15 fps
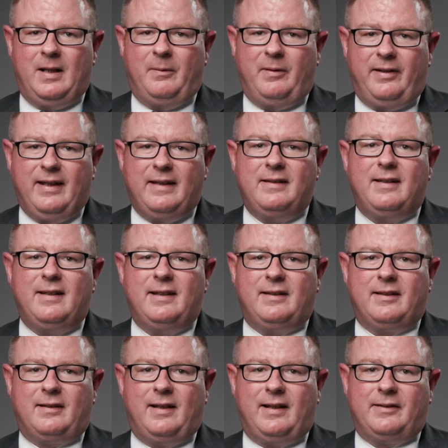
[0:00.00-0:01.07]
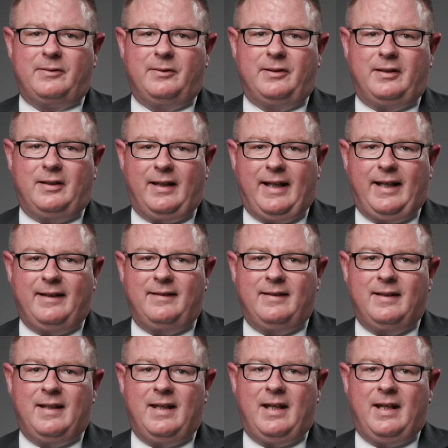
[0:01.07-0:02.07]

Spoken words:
Within Greater Glasgow and Clyde,